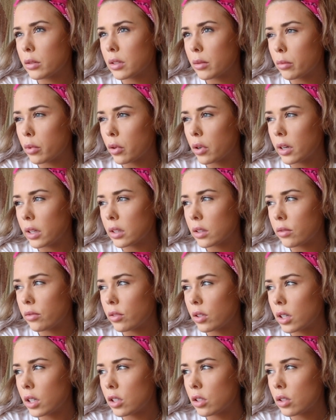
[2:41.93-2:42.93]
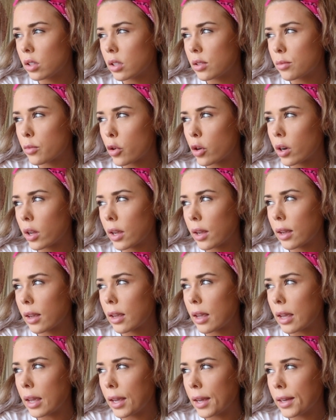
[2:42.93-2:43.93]
importing the footage this morning,
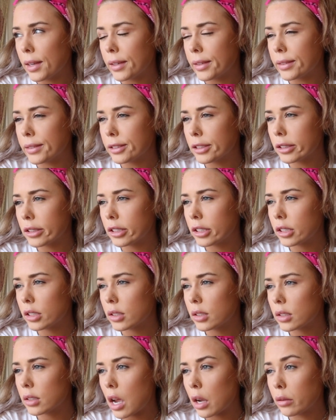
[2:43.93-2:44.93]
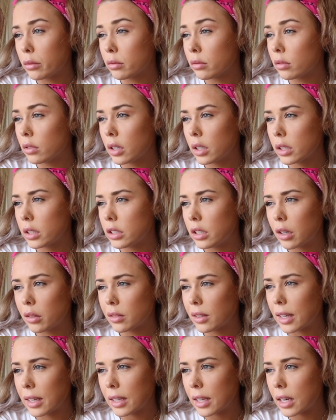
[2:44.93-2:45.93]
and I really
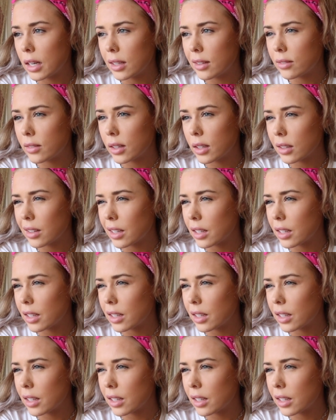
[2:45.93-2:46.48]
don't like any of it.